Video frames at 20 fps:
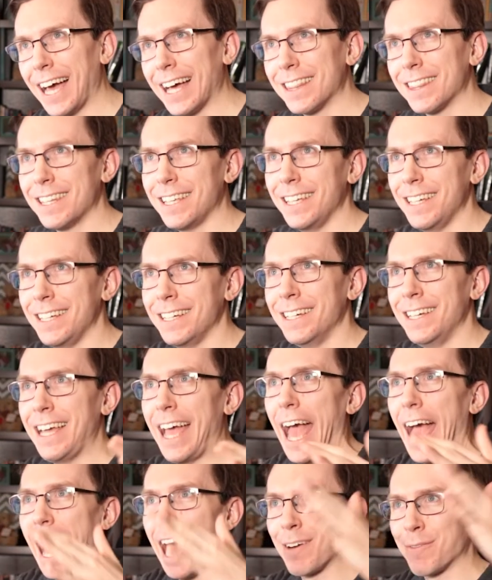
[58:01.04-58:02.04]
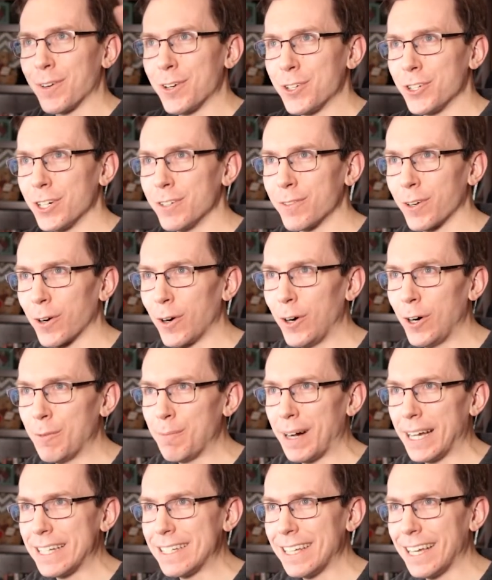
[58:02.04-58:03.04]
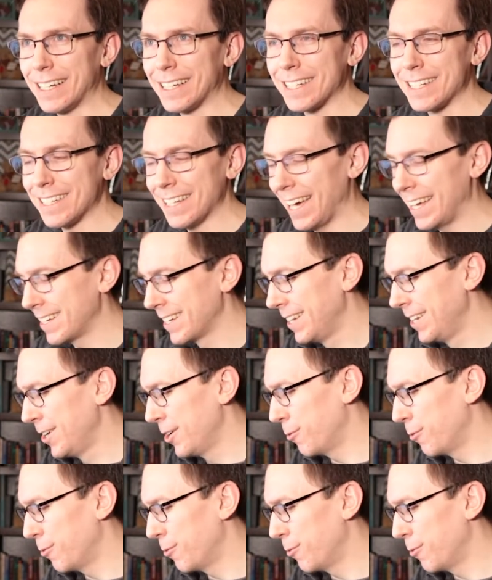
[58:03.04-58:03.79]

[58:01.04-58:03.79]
at the average over all my data set,